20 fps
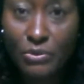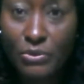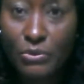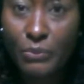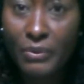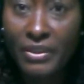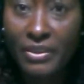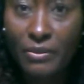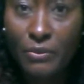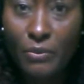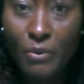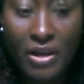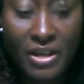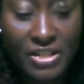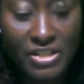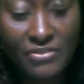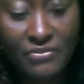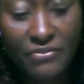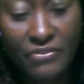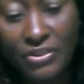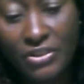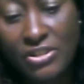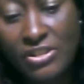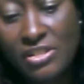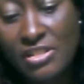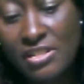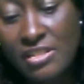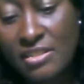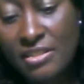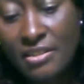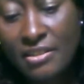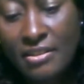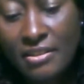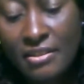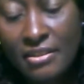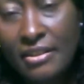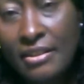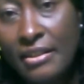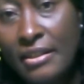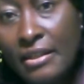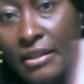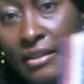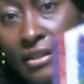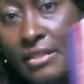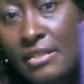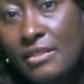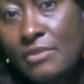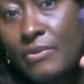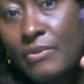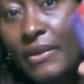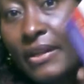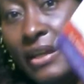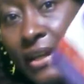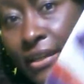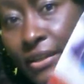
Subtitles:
with gouache first, this is what I